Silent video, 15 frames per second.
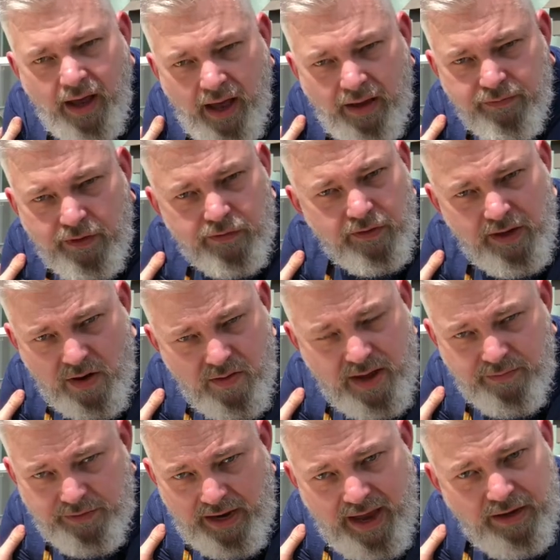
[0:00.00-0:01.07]
obviously I don't
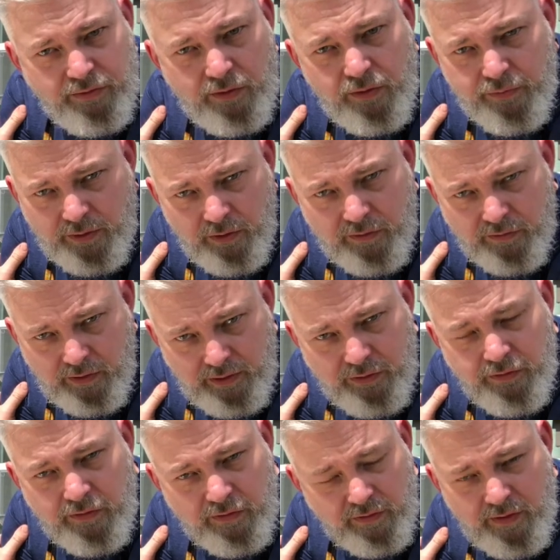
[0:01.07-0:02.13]
have to ask you if it looks
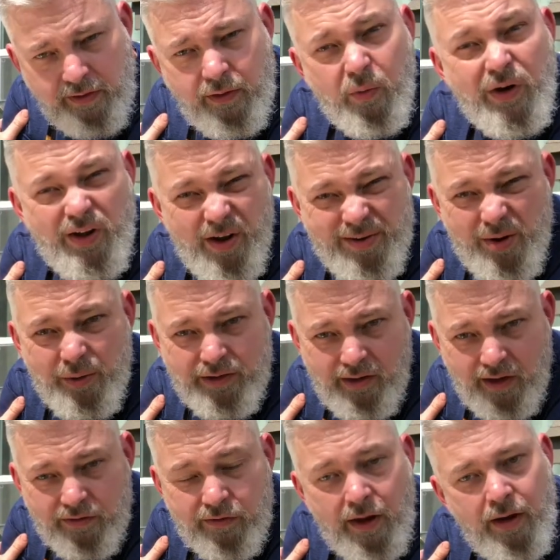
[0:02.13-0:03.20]
delicious because I think we all know it
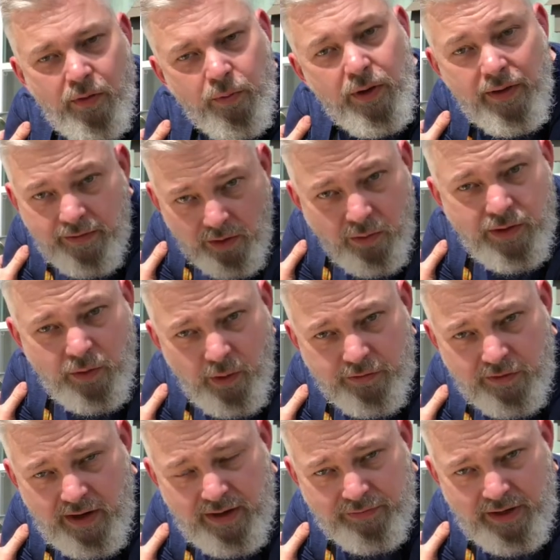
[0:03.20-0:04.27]
does. Really the only
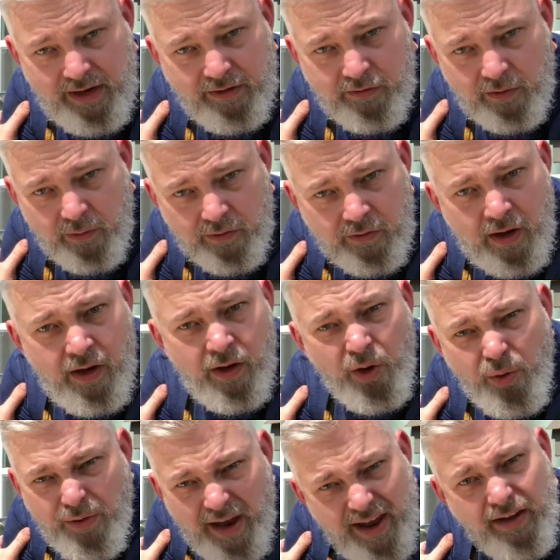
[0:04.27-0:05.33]
question I have to ask you is,
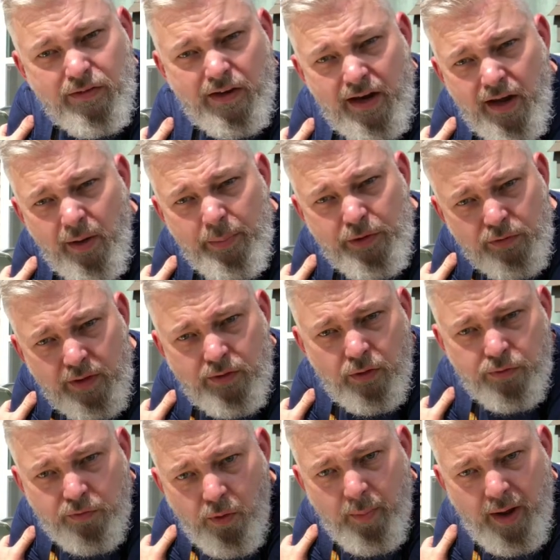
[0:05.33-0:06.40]
who the heck's gonna help me drink
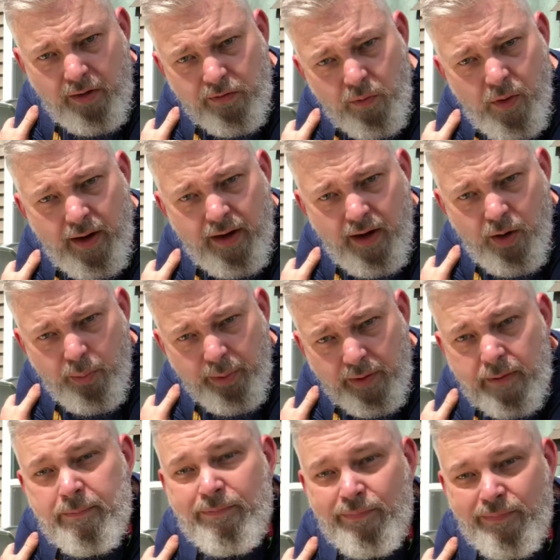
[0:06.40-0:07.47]
those 4 bottles of wine I
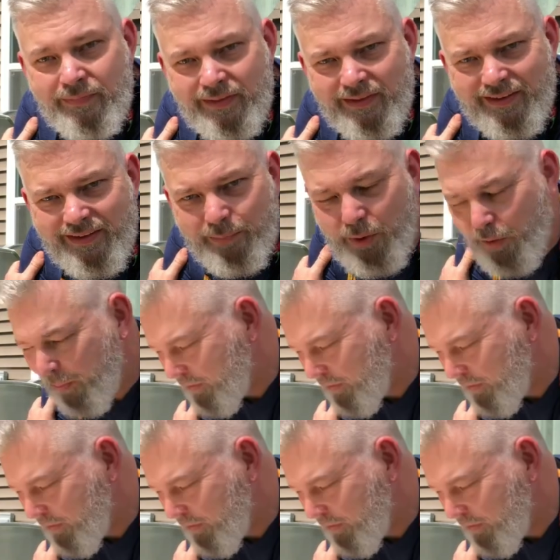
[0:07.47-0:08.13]
opened? Bon